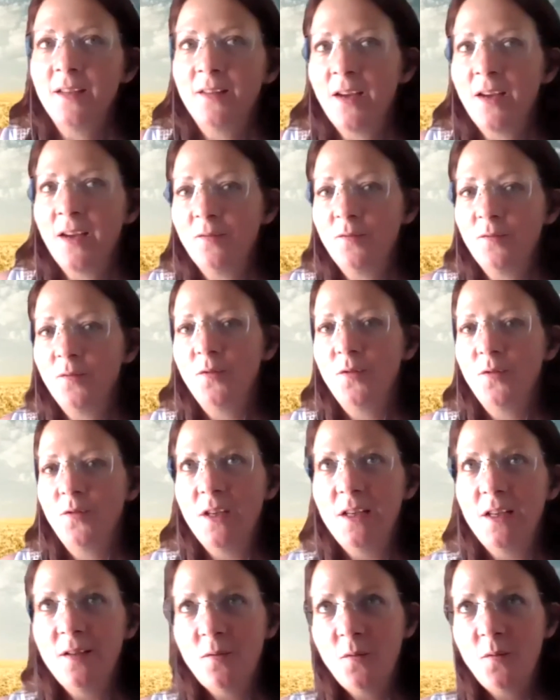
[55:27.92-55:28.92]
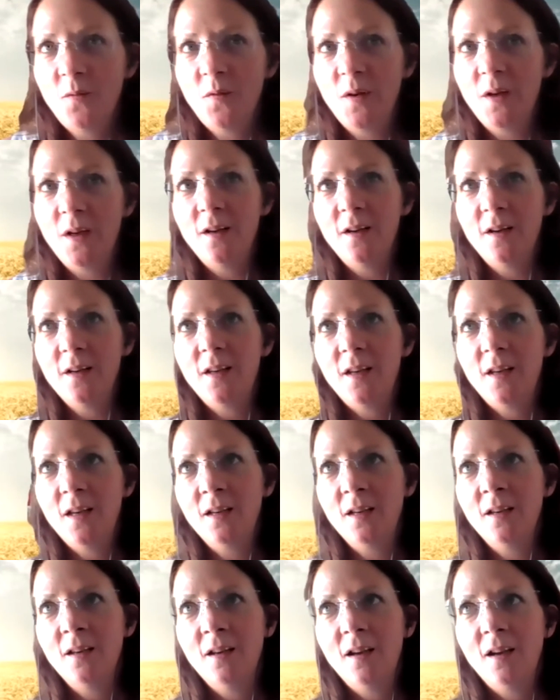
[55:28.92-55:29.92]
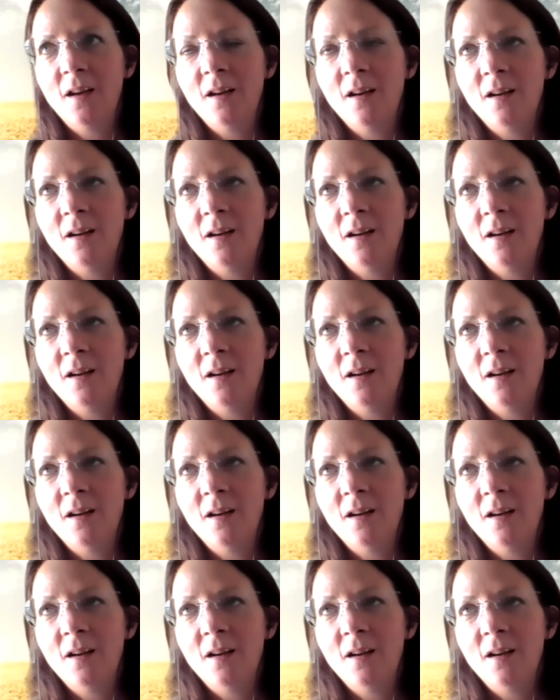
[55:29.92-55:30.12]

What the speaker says: that I really figured in